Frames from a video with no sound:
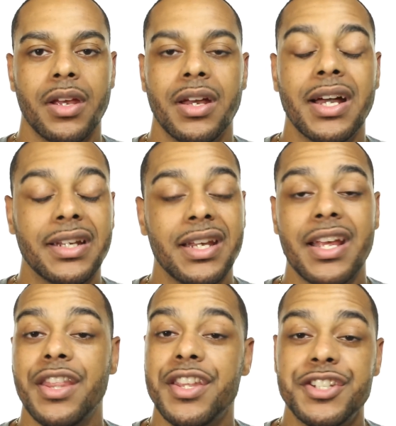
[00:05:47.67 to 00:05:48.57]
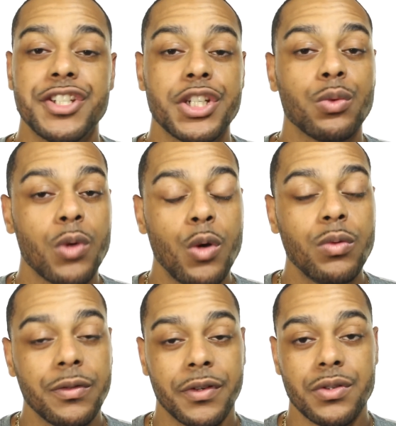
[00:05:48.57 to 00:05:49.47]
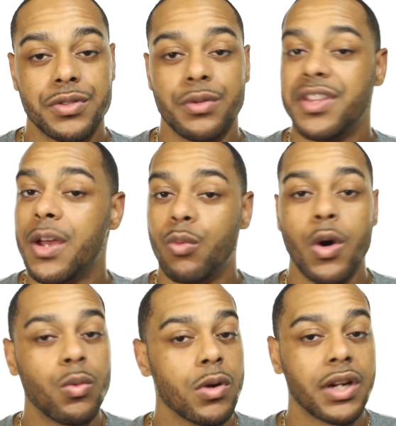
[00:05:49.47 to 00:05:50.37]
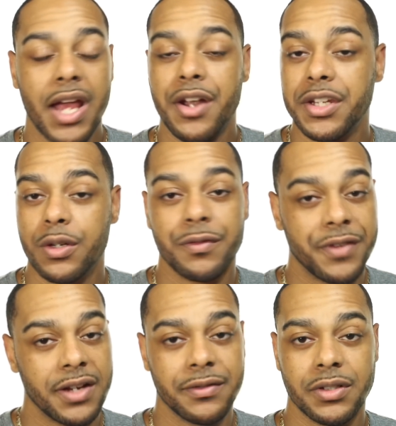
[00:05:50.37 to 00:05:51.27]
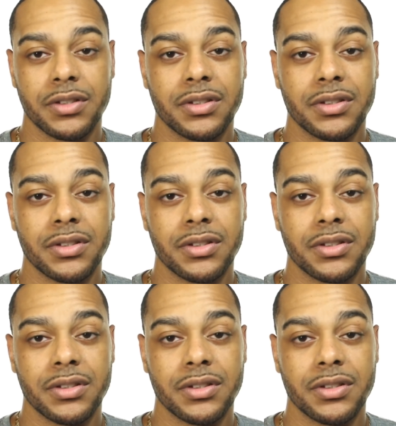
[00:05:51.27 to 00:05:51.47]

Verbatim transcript: Again, this is a role reversal that won't work out in your favor.